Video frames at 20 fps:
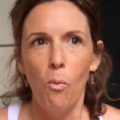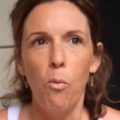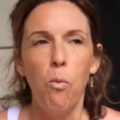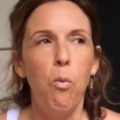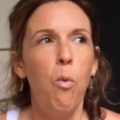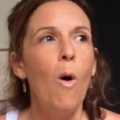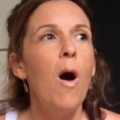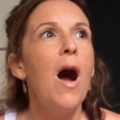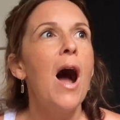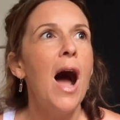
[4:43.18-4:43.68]

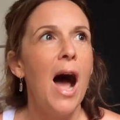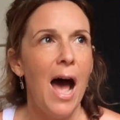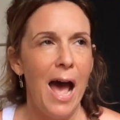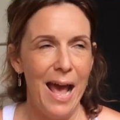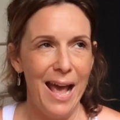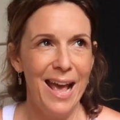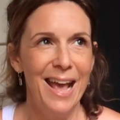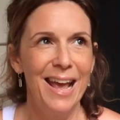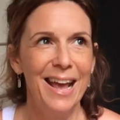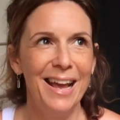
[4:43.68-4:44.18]

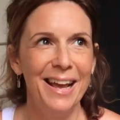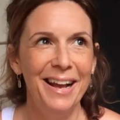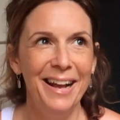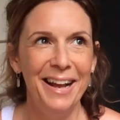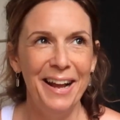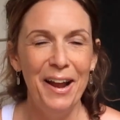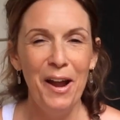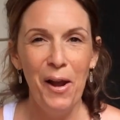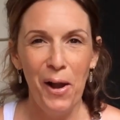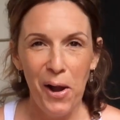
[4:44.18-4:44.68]

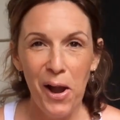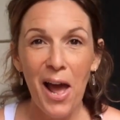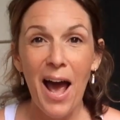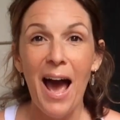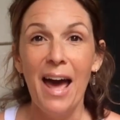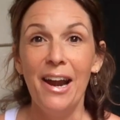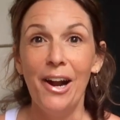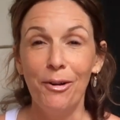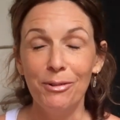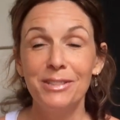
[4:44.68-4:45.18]
Why?
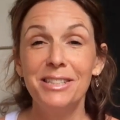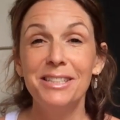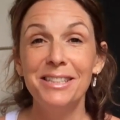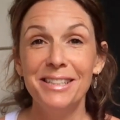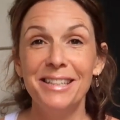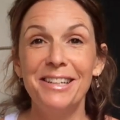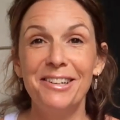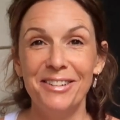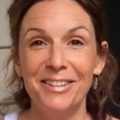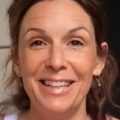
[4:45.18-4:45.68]
And I was
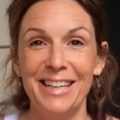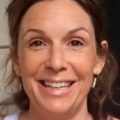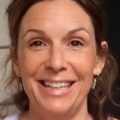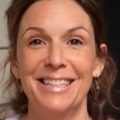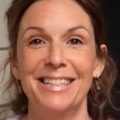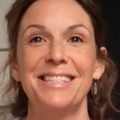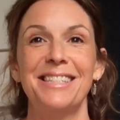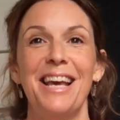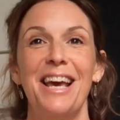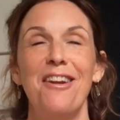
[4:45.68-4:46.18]
literally in
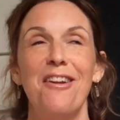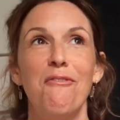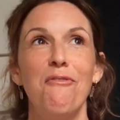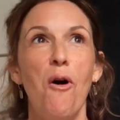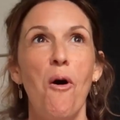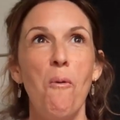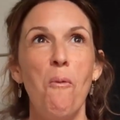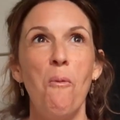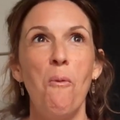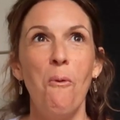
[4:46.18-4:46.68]
a state
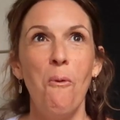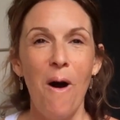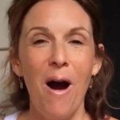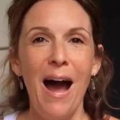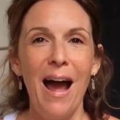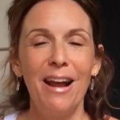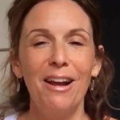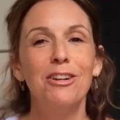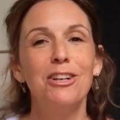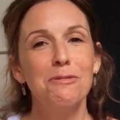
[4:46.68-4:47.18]
of
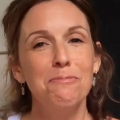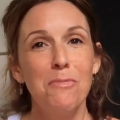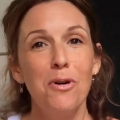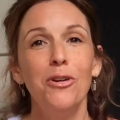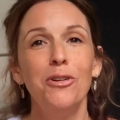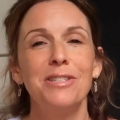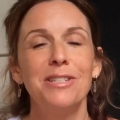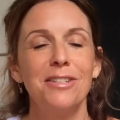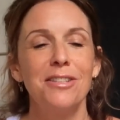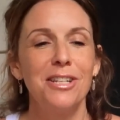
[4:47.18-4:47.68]
why, because
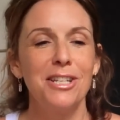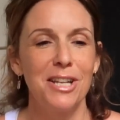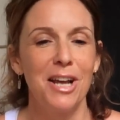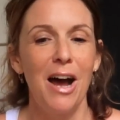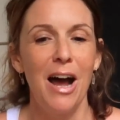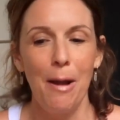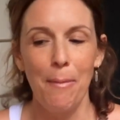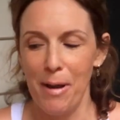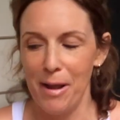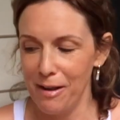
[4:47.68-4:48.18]
most of the
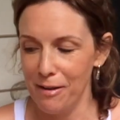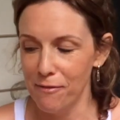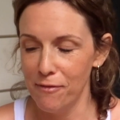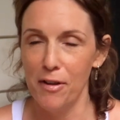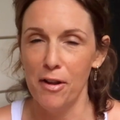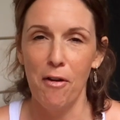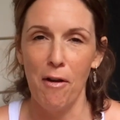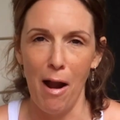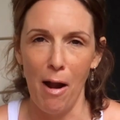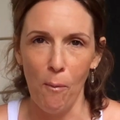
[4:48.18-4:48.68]
time I could
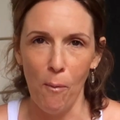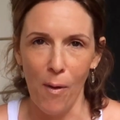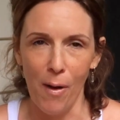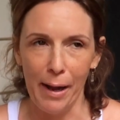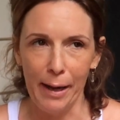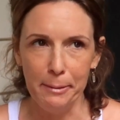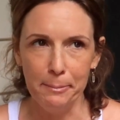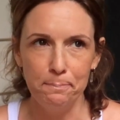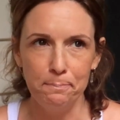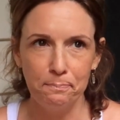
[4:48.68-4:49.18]
figure out
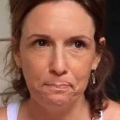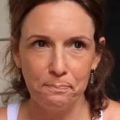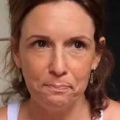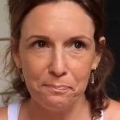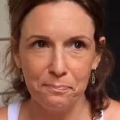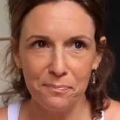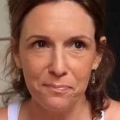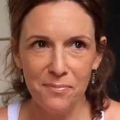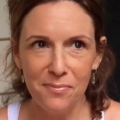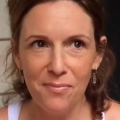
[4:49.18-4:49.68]
why,
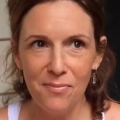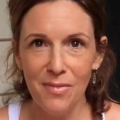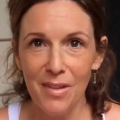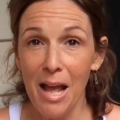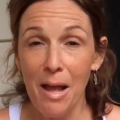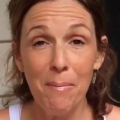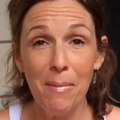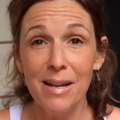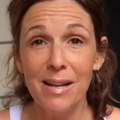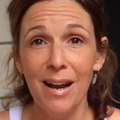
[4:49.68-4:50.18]

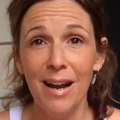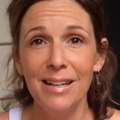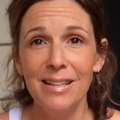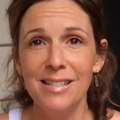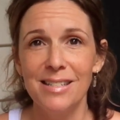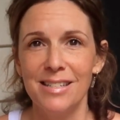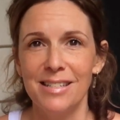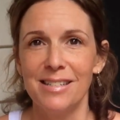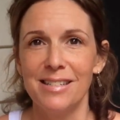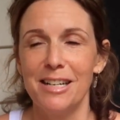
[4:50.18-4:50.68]
and my
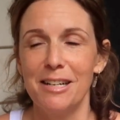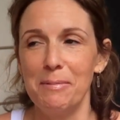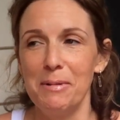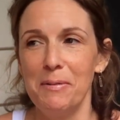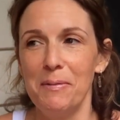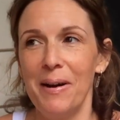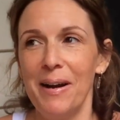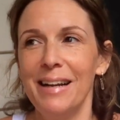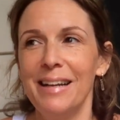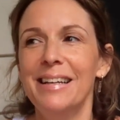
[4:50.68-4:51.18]
guides didn't tell me
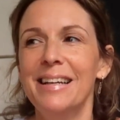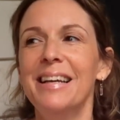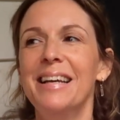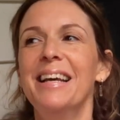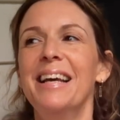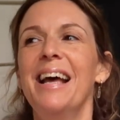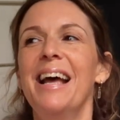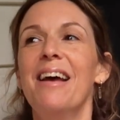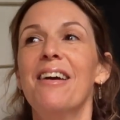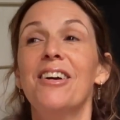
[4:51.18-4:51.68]
why,
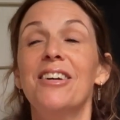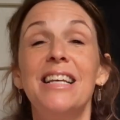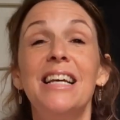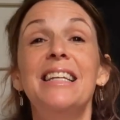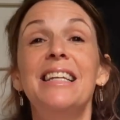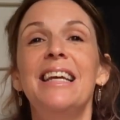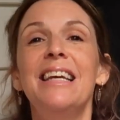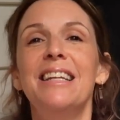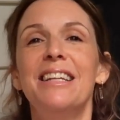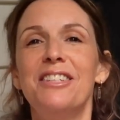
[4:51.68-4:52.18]
because I
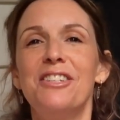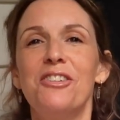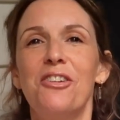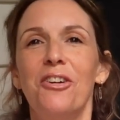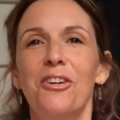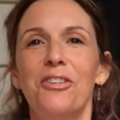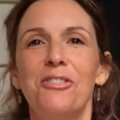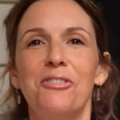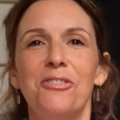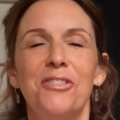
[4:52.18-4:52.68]
needed to
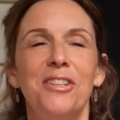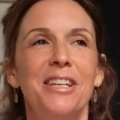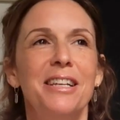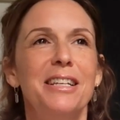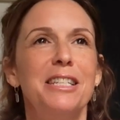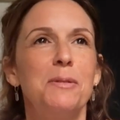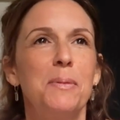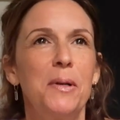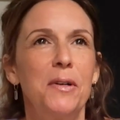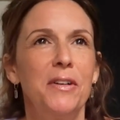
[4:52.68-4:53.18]
go through the
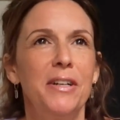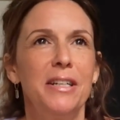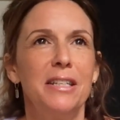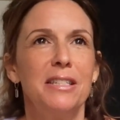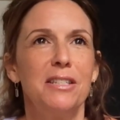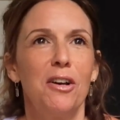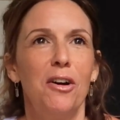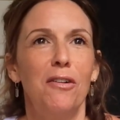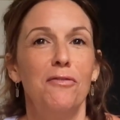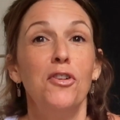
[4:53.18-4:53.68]

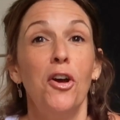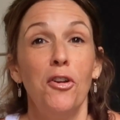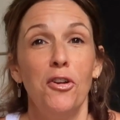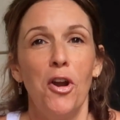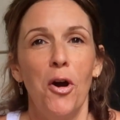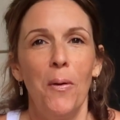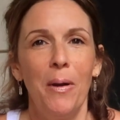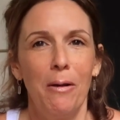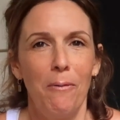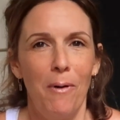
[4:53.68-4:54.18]
experience of not
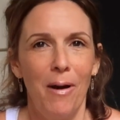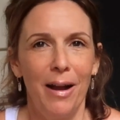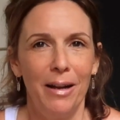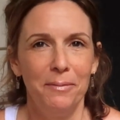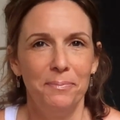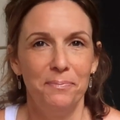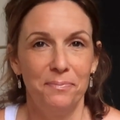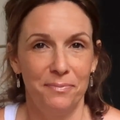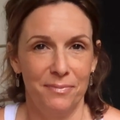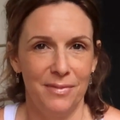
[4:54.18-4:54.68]
knowing why,
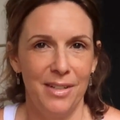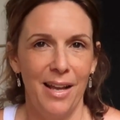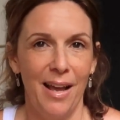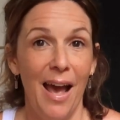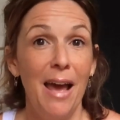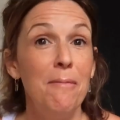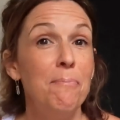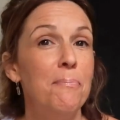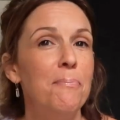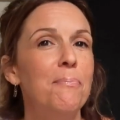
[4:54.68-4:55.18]

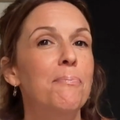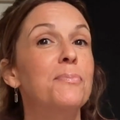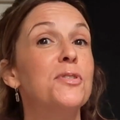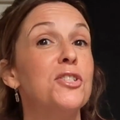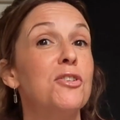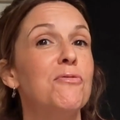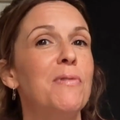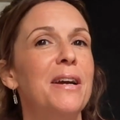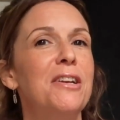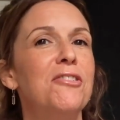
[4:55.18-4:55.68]
and
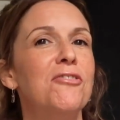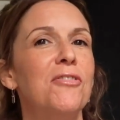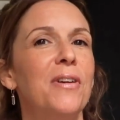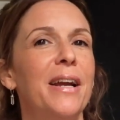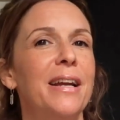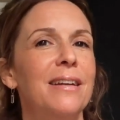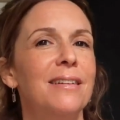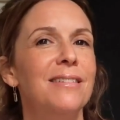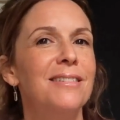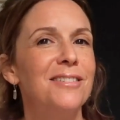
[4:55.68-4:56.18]

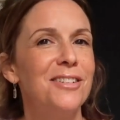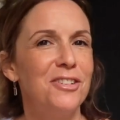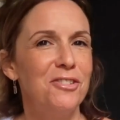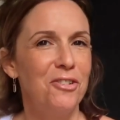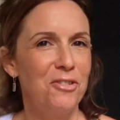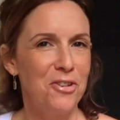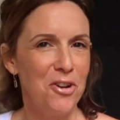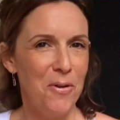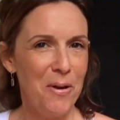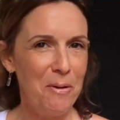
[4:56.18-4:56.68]
surrendering to
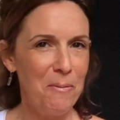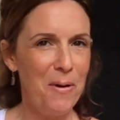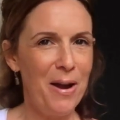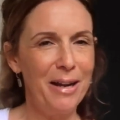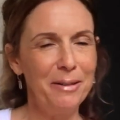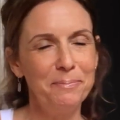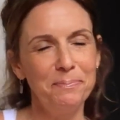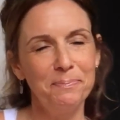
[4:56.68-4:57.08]
not knowing why.